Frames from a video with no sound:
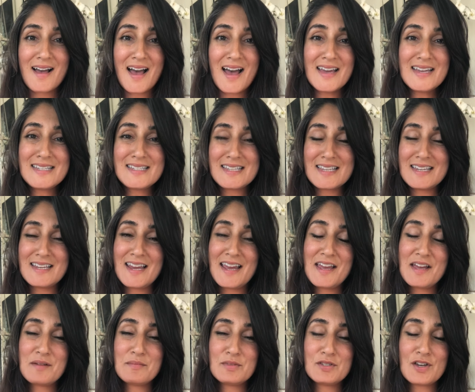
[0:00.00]
Hi,
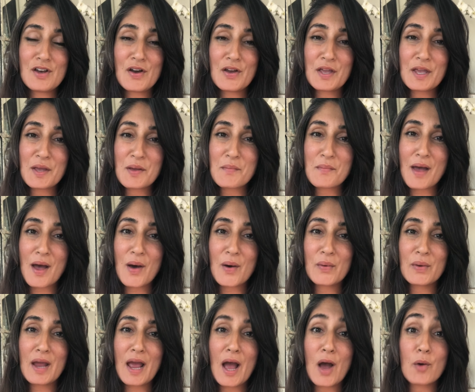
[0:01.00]
today I'm talking
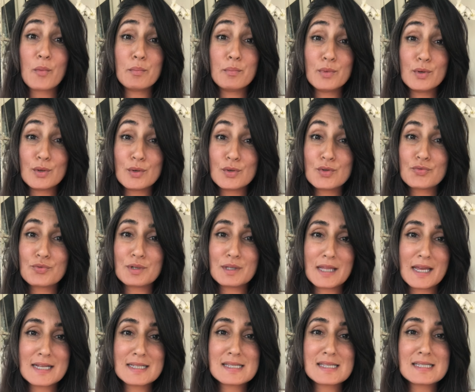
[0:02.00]
about how mood
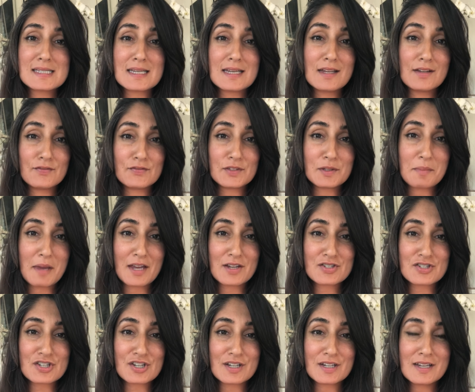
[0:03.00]
relates to
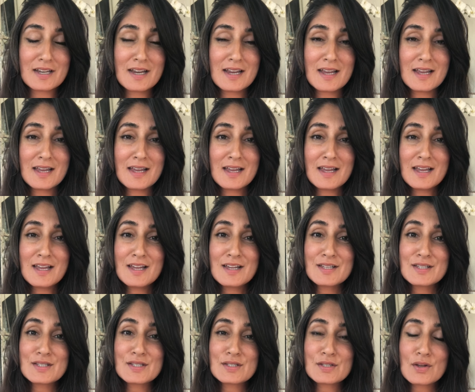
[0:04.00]
inflammation.
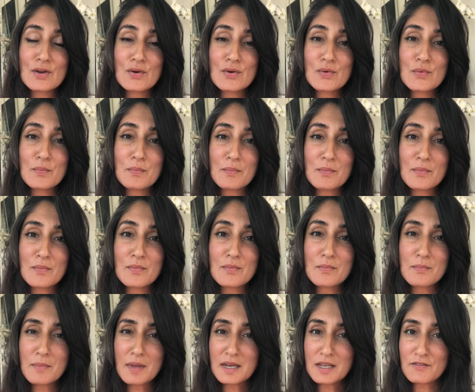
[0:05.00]
So
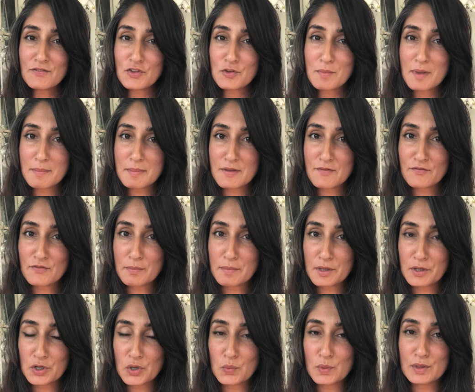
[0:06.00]
many of you may be
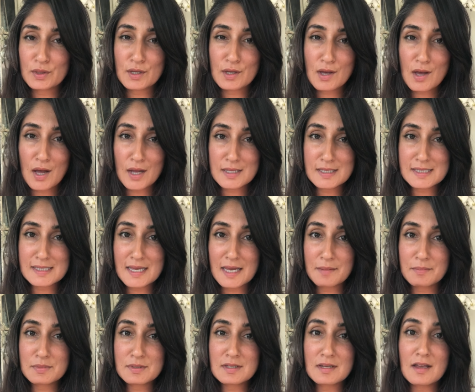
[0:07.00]
familiar with the
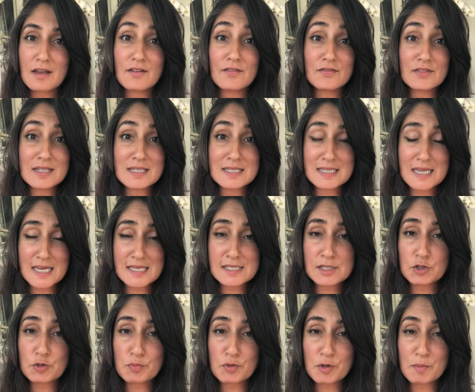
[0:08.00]
concept of
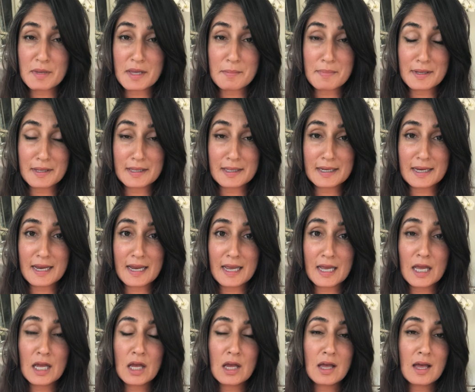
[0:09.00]
intestinal
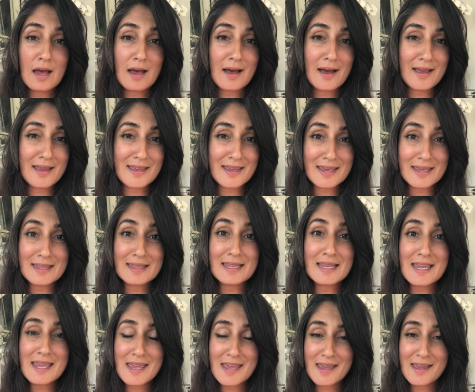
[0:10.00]
permeability, i.e.
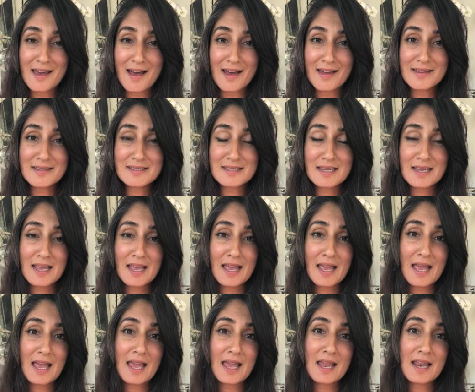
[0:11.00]
leaky gut,
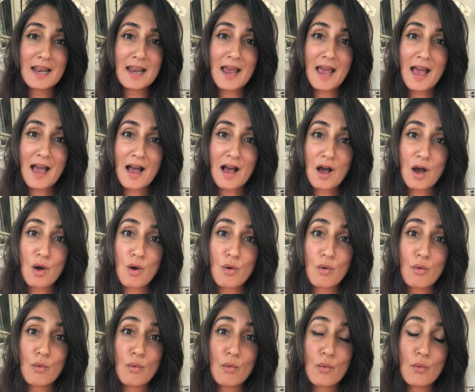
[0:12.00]
and
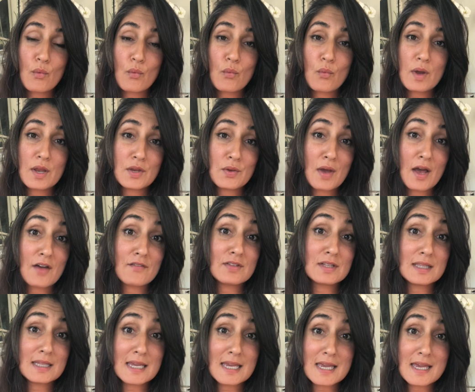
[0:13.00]
how when you have a
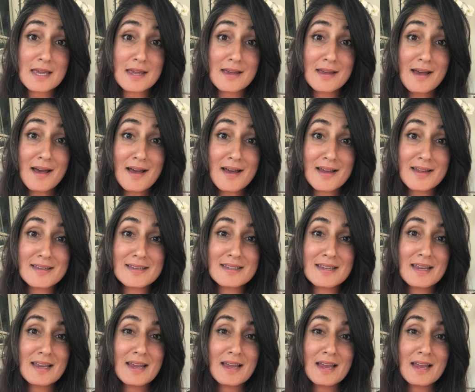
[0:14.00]
leaky gut,